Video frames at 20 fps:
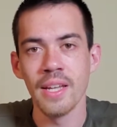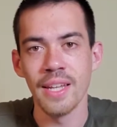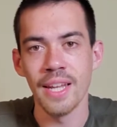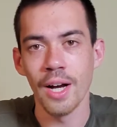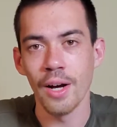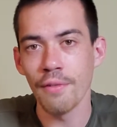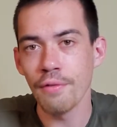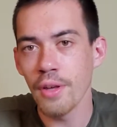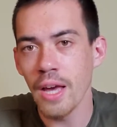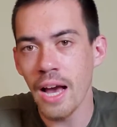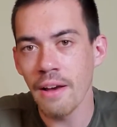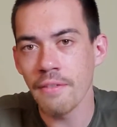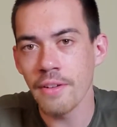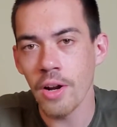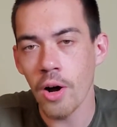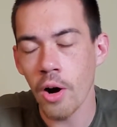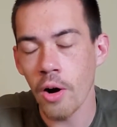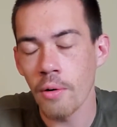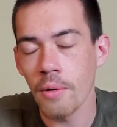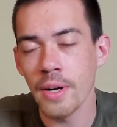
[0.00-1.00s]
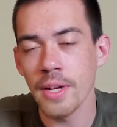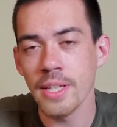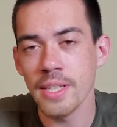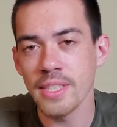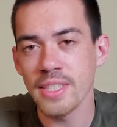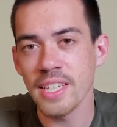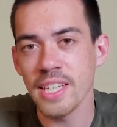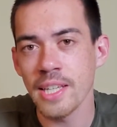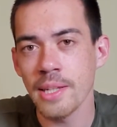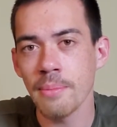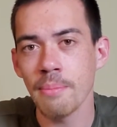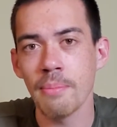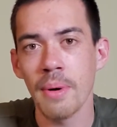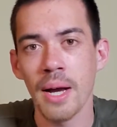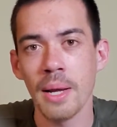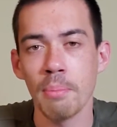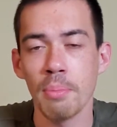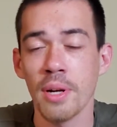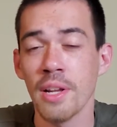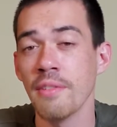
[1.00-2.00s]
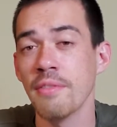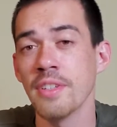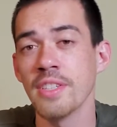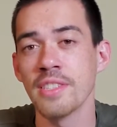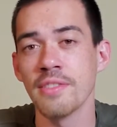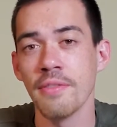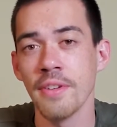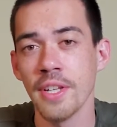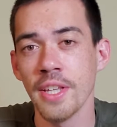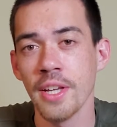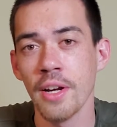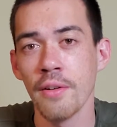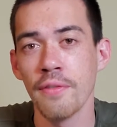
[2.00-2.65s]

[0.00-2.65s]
Now, if you haven't already seen my previous video,